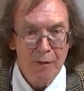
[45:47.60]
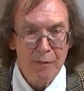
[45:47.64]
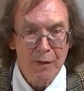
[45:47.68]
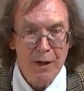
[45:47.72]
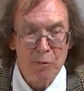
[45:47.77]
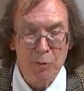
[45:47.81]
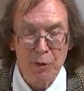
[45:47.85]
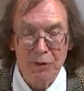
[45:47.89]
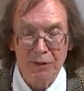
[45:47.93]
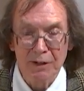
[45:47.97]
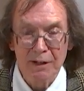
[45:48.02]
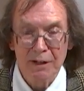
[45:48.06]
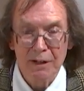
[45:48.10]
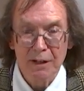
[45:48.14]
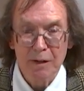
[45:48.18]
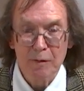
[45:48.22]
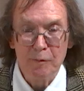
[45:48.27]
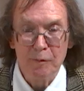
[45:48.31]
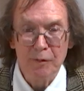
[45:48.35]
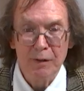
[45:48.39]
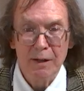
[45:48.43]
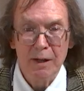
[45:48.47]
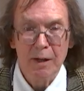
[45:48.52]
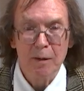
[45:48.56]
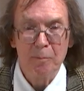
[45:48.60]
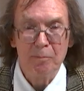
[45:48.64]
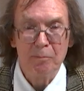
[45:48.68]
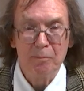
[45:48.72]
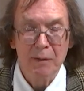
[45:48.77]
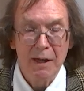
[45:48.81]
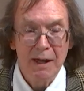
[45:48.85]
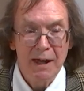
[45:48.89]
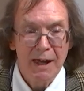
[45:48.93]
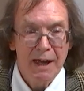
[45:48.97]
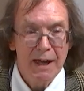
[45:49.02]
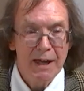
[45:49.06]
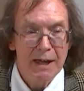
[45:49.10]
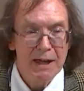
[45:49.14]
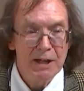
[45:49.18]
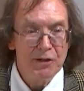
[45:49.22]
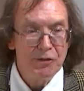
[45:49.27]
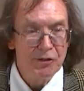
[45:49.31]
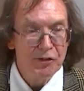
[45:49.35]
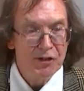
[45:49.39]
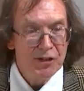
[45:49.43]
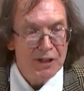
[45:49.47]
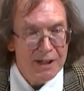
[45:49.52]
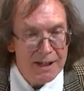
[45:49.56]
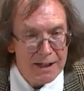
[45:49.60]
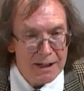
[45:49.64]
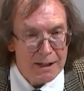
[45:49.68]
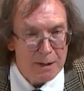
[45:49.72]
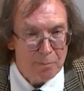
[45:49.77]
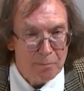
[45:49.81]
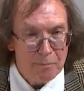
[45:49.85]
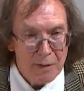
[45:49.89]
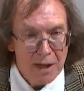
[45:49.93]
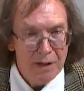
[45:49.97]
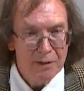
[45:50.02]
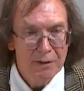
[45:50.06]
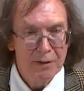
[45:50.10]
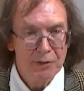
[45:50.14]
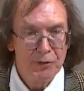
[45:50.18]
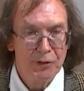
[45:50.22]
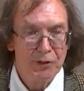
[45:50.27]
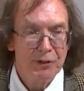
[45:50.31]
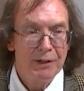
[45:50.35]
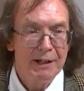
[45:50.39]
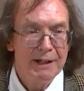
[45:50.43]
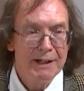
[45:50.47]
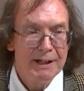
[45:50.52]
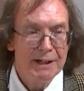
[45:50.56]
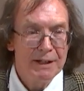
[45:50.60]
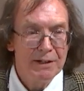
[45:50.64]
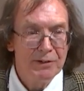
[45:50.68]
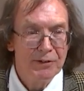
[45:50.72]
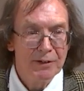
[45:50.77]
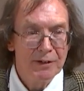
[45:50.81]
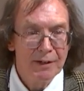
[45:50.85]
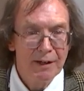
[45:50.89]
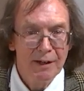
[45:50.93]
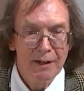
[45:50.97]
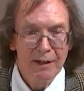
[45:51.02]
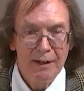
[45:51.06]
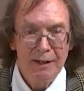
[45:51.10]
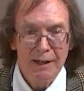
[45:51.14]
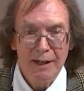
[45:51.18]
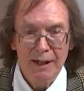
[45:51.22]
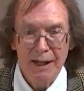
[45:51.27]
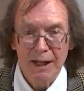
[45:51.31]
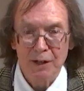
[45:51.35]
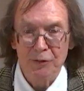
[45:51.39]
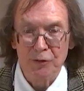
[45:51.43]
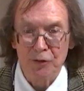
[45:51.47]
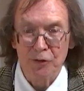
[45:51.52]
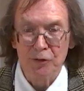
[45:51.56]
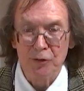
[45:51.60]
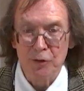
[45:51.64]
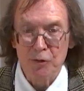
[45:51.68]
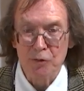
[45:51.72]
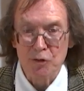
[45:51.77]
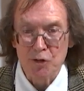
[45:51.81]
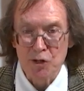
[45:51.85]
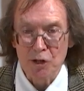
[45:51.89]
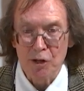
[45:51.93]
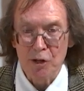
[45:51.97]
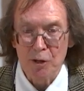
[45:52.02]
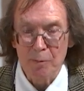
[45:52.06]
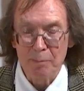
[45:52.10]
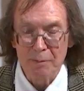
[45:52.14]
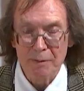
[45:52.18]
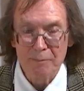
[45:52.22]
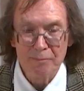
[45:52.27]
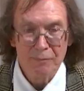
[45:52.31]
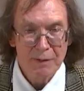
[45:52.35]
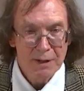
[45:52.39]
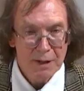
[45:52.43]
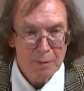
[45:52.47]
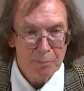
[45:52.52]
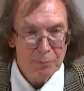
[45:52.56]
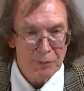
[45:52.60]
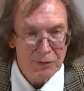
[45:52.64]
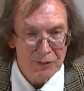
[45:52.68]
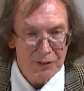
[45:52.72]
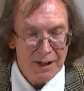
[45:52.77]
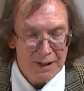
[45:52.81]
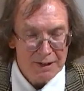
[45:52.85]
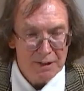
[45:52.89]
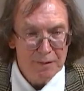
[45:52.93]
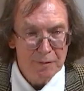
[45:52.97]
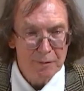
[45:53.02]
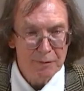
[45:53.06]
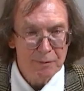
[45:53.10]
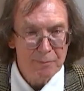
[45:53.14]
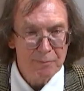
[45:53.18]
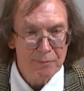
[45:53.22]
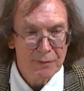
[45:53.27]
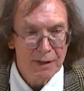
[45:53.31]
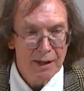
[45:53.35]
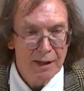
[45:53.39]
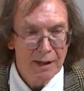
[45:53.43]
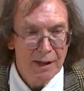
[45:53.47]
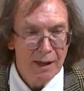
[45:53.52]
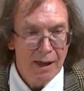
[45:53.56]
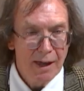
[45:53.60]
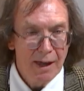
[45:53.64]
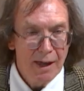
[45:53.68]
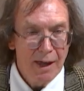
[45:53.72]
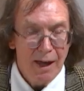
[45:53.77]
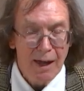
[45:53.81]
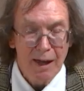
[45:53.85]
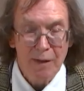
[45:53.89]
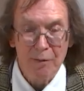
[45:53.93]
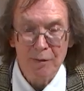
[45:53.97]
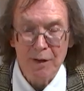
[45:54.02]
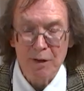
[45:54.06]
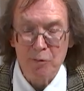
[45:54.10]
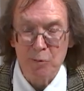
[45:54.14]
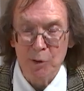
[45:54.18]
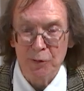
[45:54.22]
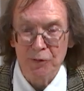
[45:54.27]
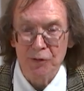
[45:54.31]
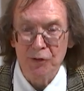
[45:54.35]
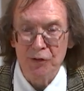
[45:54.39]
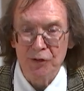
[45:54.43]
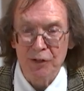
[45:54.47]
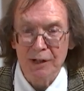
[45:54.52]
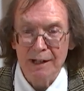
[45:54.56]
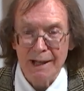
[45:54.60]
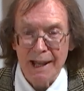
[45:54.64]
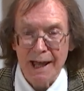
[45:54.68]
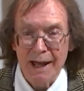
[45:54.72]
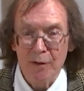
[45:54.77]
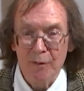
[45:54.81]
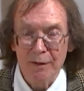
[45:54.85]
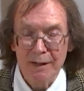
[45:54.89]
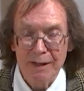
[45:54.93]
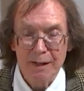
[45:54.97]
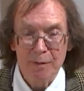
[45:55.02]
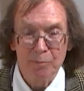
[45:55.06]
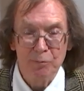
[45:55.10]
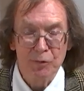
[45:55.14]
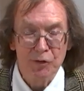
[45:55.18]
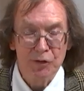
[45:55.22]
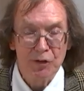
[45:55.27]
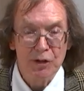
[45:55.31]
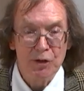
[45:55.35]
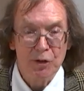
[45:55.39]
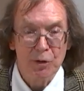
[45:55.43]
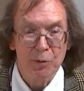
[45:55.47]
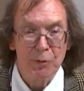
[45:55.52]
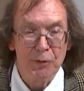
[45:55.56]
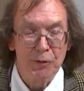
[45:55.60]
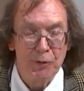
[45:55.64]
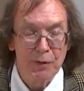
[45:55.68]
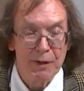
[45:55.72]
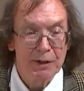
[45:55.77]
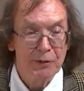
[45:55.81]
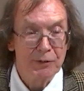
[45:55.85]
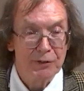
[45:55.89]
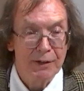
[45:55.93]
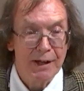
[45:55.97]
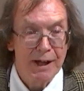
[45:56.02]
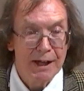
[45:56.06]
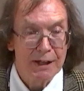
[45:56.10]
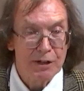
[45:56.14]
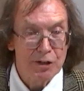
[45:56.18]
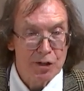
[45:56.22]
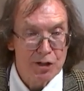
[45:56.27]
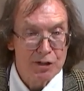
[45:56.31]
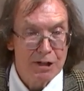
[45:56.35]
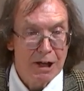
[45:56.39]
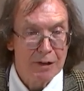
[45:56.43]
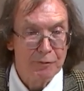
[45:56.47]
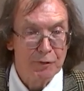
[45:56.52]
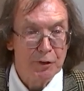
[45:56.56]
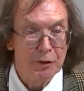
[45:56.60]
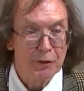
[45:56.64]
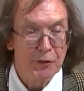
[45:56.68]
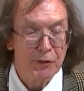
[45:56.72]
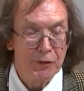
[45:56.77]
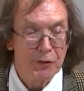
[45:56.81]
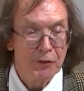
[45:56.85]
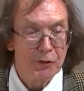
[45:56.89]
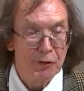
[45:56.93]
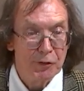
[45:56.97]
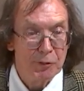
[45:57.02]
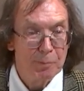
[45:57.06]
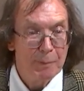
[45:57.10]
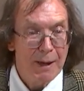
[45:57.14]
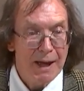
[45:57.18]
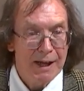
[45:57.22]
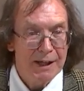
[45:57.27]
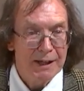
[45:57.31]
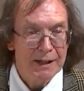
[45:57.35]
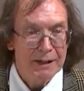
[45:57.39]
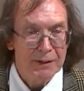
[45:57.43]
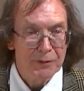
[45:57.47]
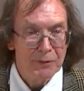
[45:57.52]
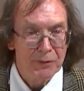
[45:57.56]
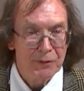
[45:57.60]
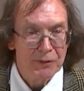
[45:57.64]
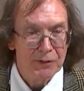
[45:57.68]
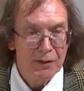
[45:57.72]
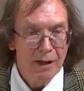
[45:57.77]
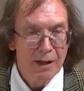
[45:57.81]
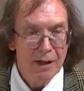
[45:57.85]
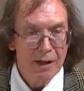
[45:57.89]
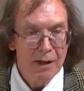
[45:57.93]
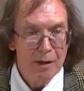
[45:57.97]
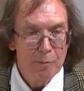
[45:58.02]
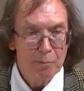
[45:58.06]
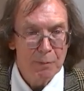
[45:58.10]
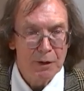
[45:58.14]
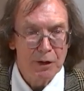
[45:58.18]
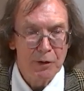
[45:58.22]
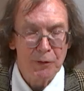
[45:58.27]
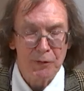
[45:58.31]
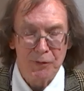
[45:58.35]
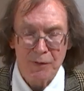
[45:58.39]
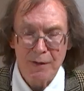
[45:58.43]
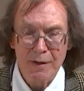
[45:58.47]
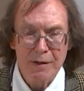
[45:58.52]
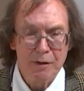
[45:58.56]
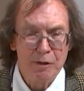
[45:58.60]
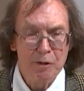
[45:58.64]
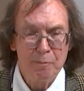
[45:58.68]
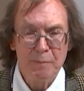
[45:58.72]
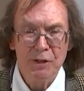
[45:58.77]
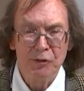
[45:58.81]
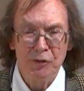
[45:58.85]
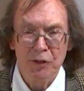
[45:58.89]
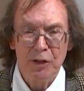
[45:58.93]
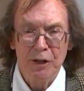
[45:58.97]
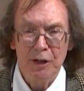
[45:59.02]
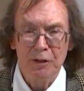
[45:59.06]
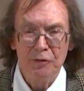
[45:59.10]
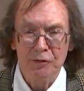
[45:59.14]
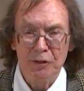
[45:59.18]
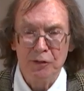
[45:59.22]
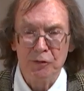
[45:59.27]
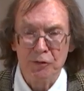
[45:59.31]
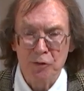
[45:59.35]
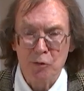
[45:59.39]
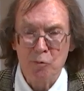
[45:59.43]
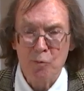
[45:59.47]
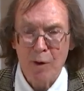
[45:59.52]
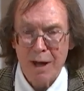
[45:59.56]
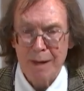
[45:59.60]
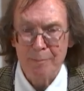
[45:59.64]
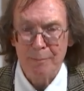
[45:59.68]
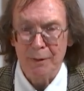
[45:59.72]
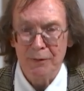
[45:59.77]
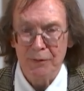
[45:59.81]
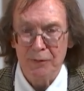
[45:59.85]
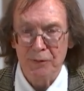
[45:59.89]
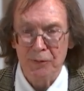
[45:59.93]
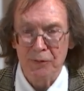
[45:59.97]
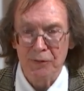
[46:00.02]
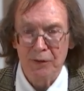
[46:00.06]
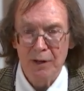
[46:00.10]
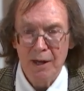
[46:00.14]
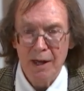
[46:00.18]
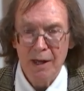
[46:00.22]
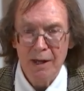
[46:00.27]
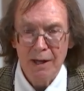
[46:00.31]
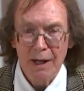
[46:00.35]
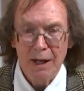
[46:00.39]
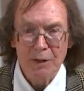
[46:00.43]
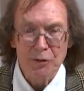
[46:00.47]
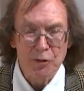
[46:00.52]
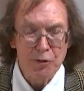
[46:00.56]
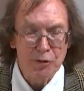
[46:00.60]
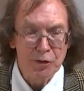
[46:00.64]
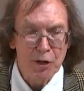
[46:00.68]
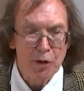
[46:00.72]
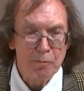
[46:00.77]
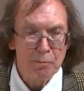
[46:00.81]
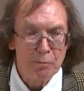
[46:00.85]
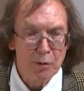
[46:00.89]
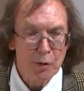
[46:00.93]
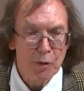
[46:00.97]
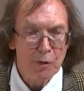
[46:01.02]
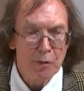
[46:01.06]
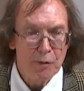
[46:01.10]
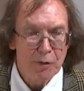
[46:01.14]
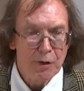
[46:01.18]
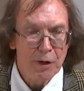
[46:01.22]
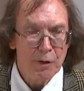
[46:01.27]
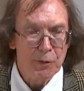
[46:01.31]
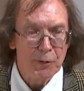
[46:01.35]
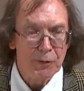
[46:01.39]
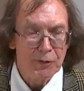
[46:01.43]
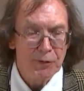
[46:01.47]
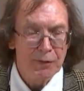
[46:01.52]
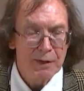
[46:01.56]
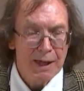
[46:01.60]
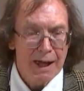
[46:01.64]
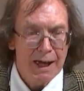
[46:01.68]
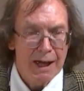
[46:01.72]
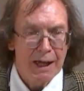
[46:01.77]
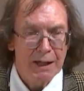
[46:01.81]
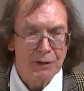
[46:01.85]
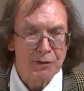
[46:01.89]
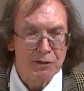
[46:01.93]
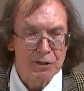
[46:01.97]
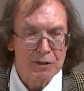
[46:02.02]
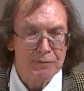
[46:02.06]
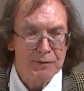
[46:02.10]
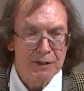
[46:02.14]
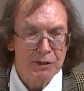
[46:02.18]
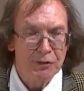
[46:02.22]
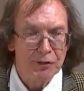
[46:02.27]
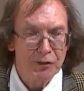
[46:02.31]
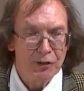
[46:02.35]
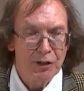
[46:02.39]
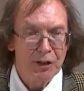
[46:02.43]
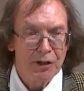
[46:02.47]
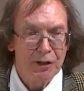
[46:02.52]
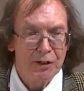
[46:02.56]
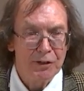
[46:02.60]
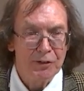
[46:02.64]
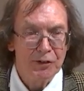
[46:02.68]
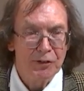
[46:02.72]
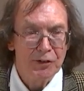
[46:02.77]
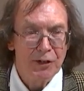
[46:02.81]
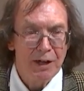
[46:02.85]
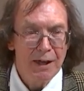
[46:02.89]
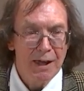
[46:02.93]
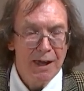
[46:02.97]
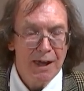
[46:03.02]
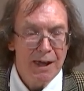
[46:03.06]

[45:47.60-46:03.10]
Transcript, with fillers: They wouldn't give him a team to lead. He had to do the job himself. And they wouldn't allow him to use things like shovels and spades, because they could be turned into weapons, and you don't put those in the hands of interned